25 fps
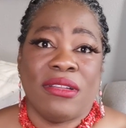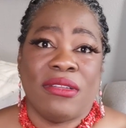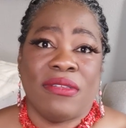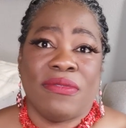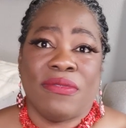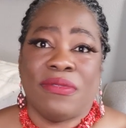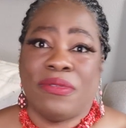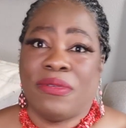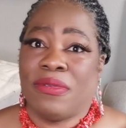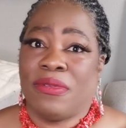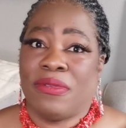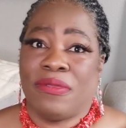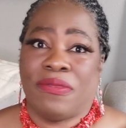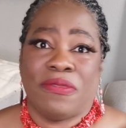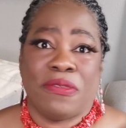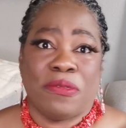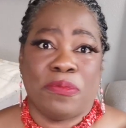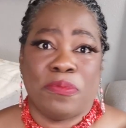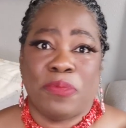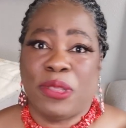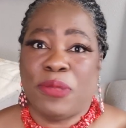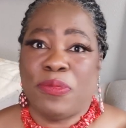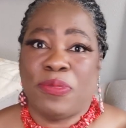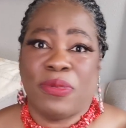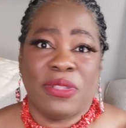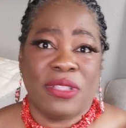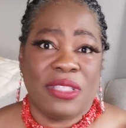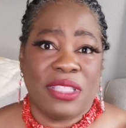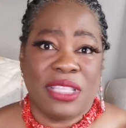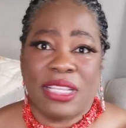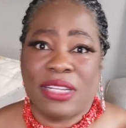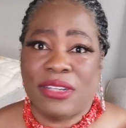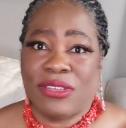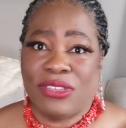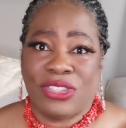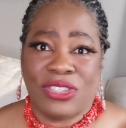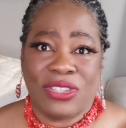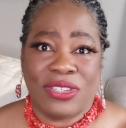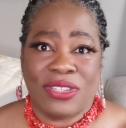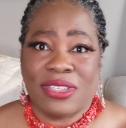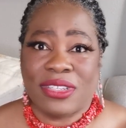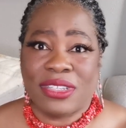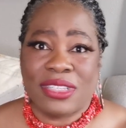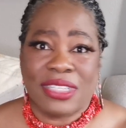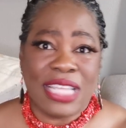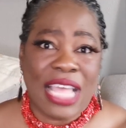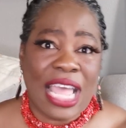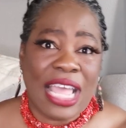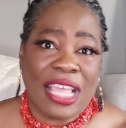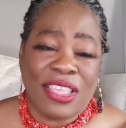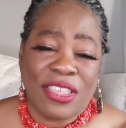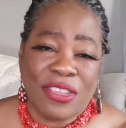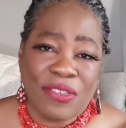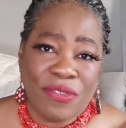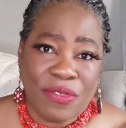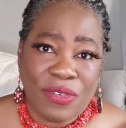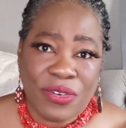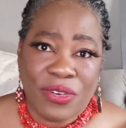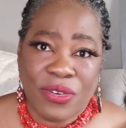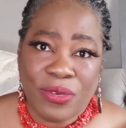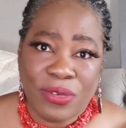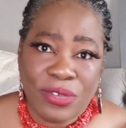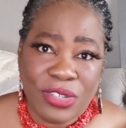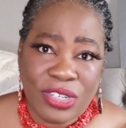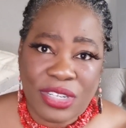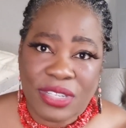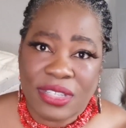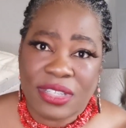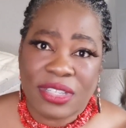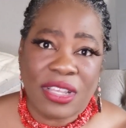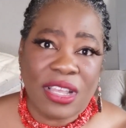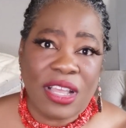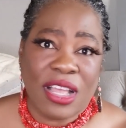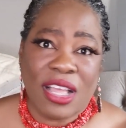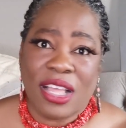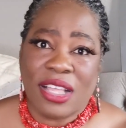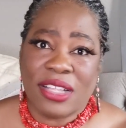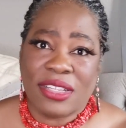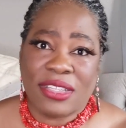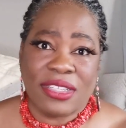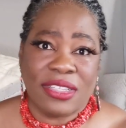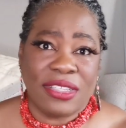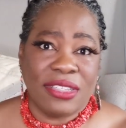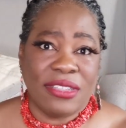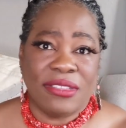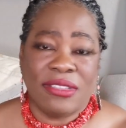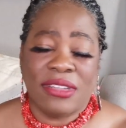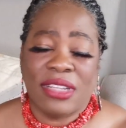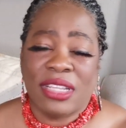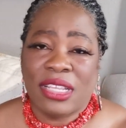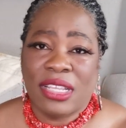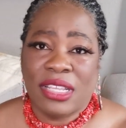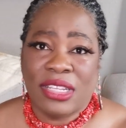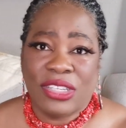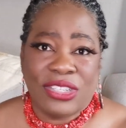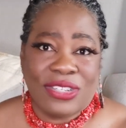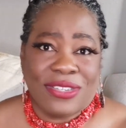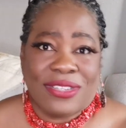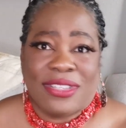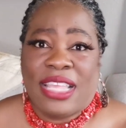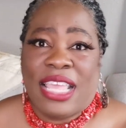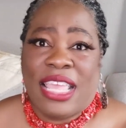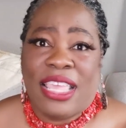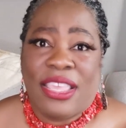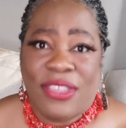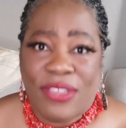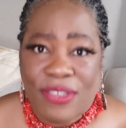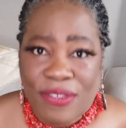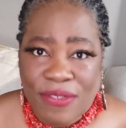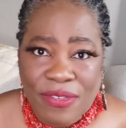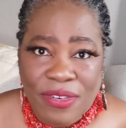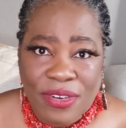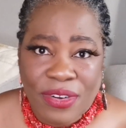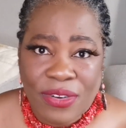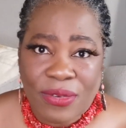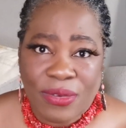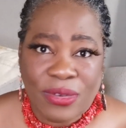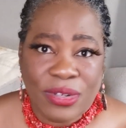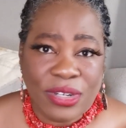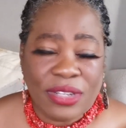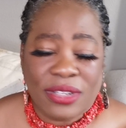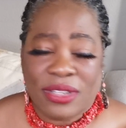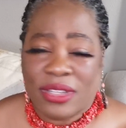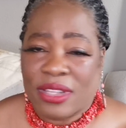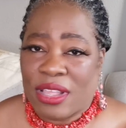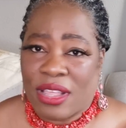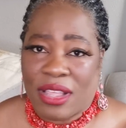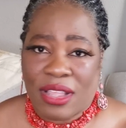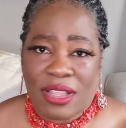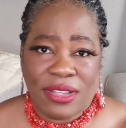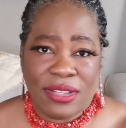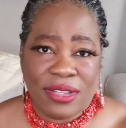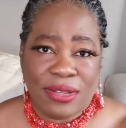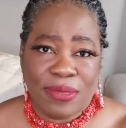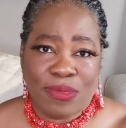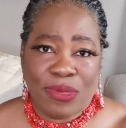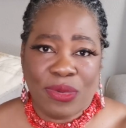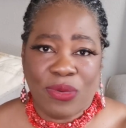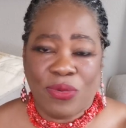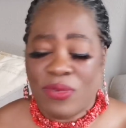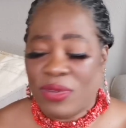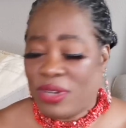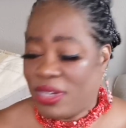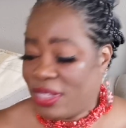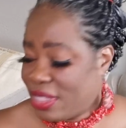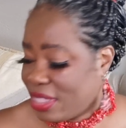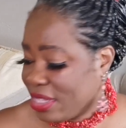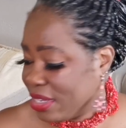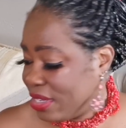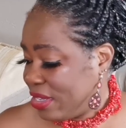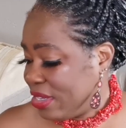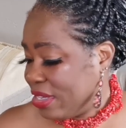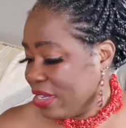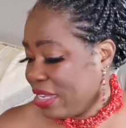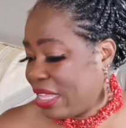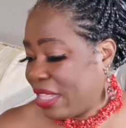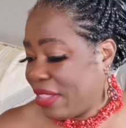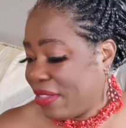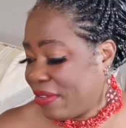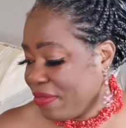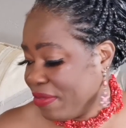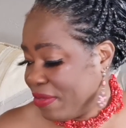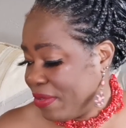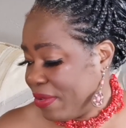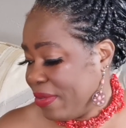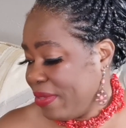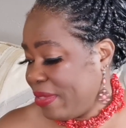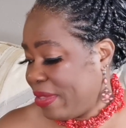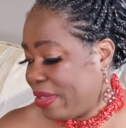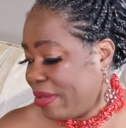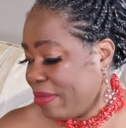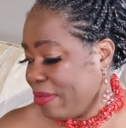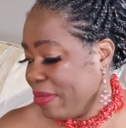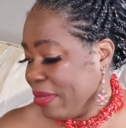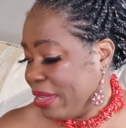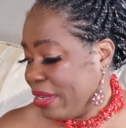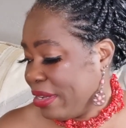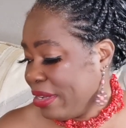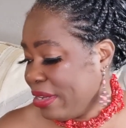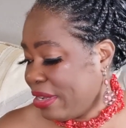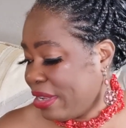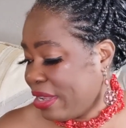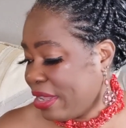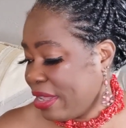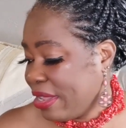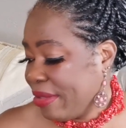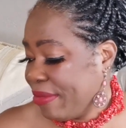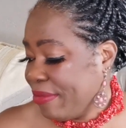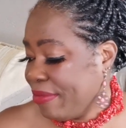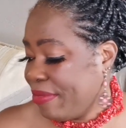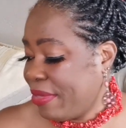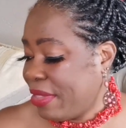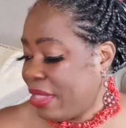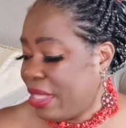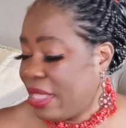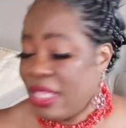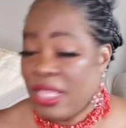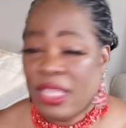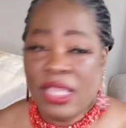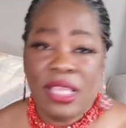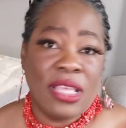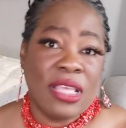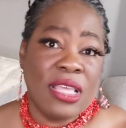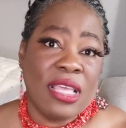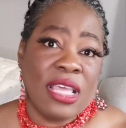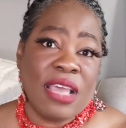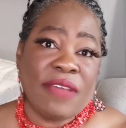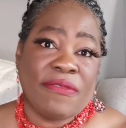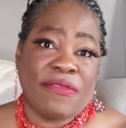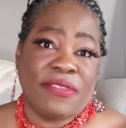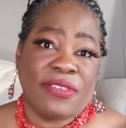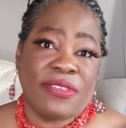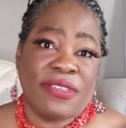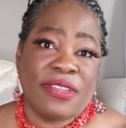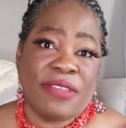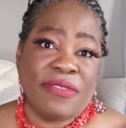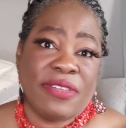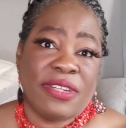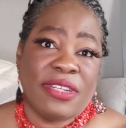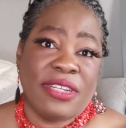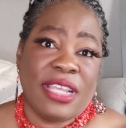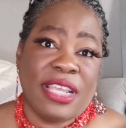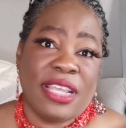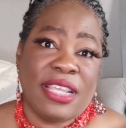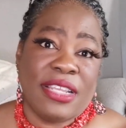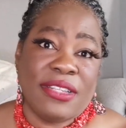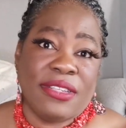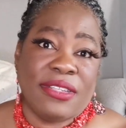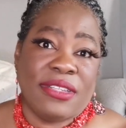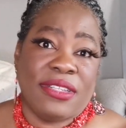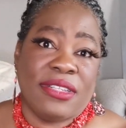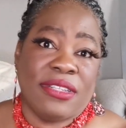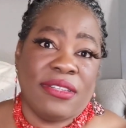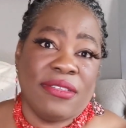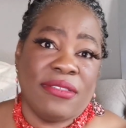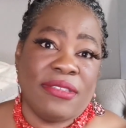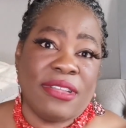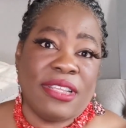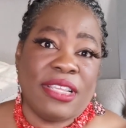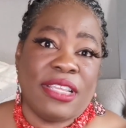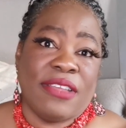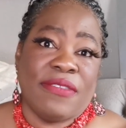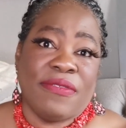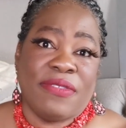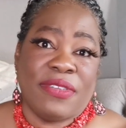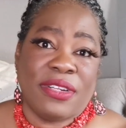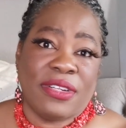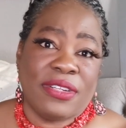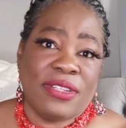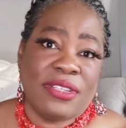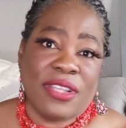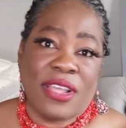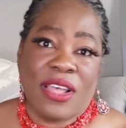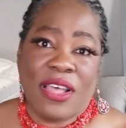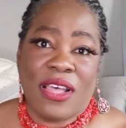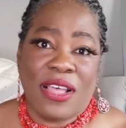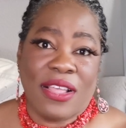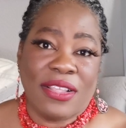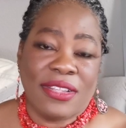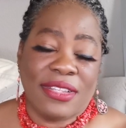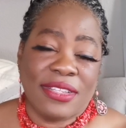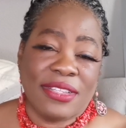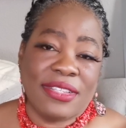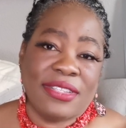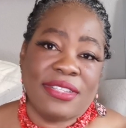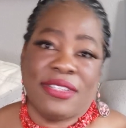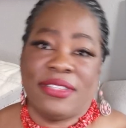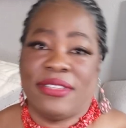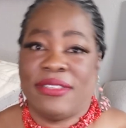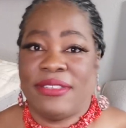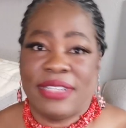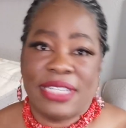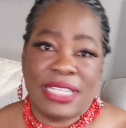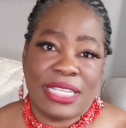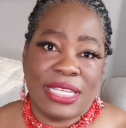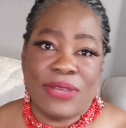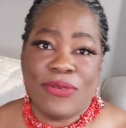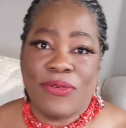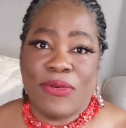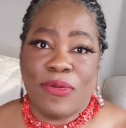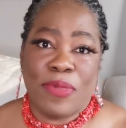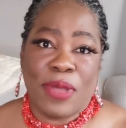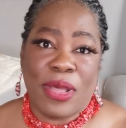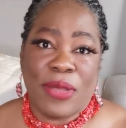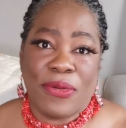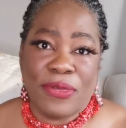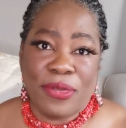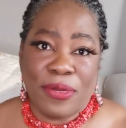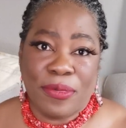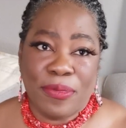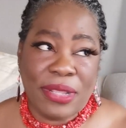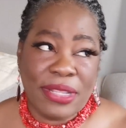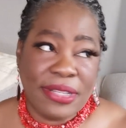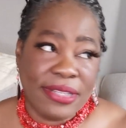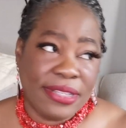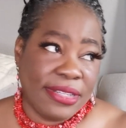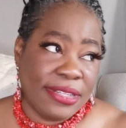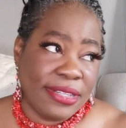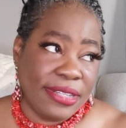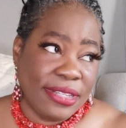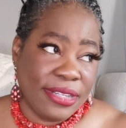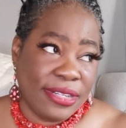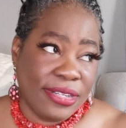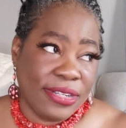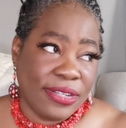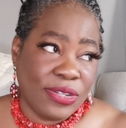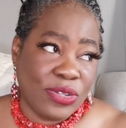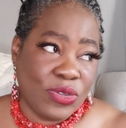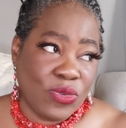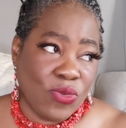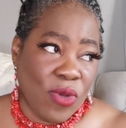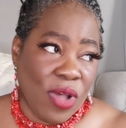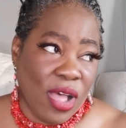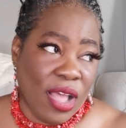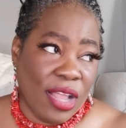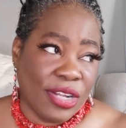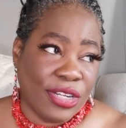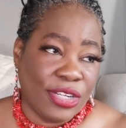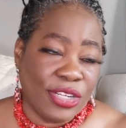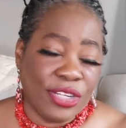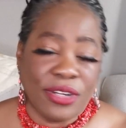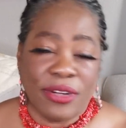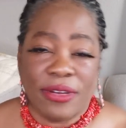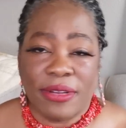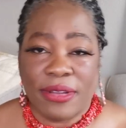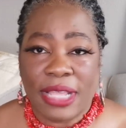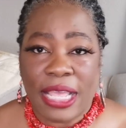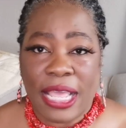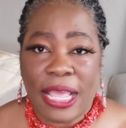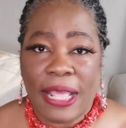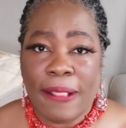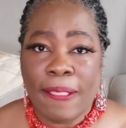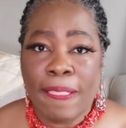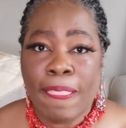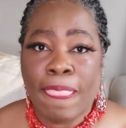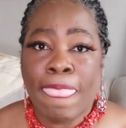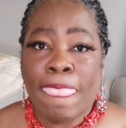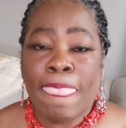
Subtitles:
for people that just attack you for no just cause and just hate you for no just cause. Put one of this together for them, and after 7 days, give it a toss and go about your business and just watch, okay?